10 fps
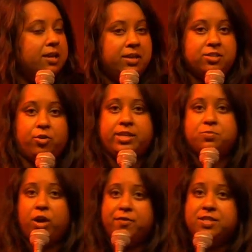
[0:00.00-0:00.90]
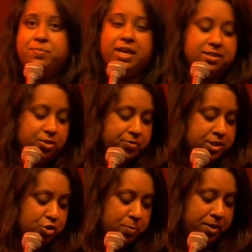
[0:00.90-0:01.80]
He's got his wife to be, he's got the
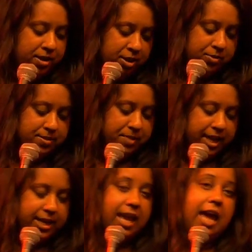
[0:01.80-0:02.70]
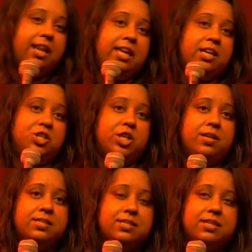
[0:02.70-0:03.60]
stripper, who's a man, and he can
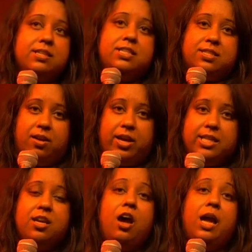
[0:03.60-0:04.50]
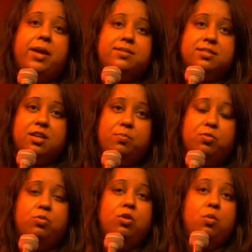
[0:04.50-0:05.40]
just decide, I'm going to
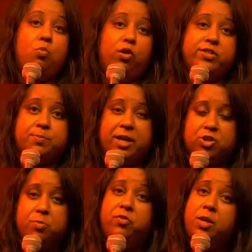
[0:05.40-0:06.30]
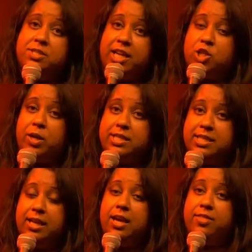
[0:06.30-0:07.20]
sample more of the spectrum of human
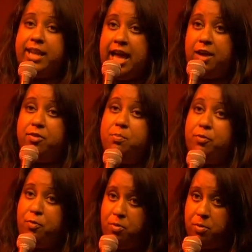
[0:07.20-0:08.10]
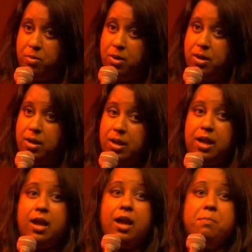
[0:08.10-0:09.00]
sexuality than I have before.
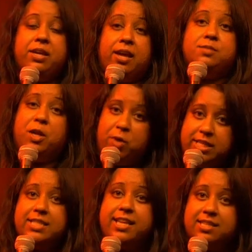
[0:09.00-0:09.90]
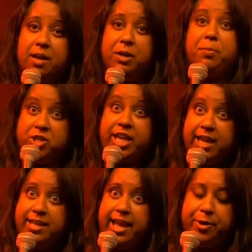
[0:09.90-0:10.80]
Because my wedding day's coming up, I should get
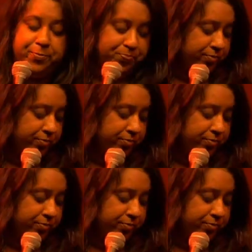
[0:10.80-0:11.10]
in now.